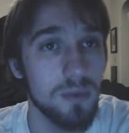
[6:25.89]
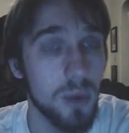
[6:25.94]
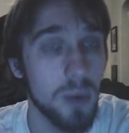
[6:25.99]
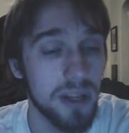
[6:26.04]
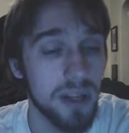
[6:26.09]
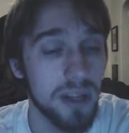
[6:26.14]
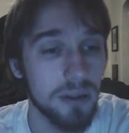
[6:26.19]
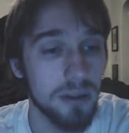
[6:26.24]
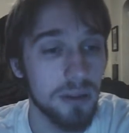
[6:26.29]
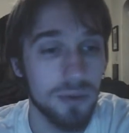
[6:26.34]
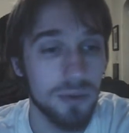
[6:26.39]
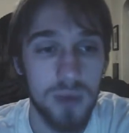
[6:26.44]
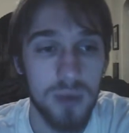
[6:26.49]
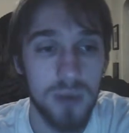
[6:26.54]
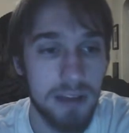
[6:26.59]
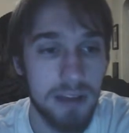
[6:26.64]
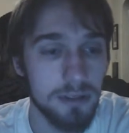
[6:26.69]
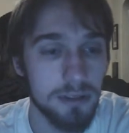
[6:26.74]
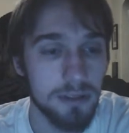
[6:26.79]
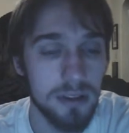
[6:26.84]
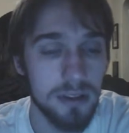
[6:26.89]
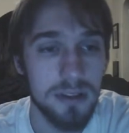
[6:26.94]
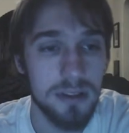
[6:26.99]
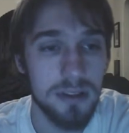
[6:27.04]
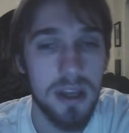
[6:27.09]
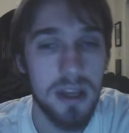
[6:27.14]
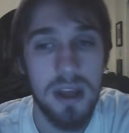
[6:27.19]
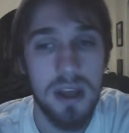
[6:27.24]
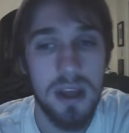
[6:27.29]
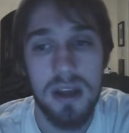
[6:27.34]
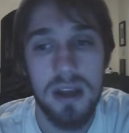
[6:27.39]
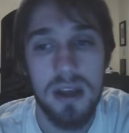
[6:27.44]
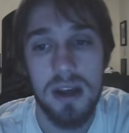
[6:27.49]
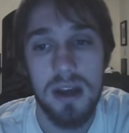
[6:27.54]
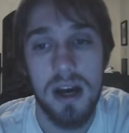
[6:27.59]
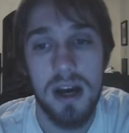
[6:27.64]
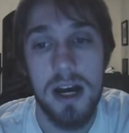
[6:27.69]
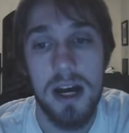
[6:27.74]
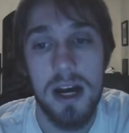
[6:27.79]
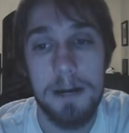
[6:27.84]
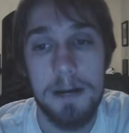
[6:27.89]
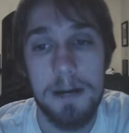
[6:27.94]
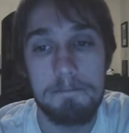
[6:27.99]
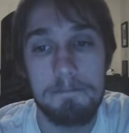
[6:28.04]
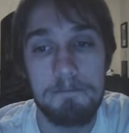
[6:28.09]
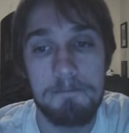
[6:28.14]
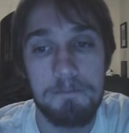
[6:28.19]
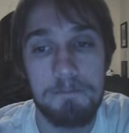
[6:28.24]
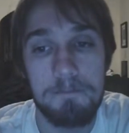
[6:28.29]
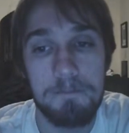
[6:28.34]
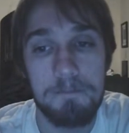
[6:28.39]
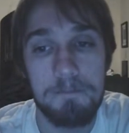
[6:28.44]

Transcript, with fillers: wield rifles um,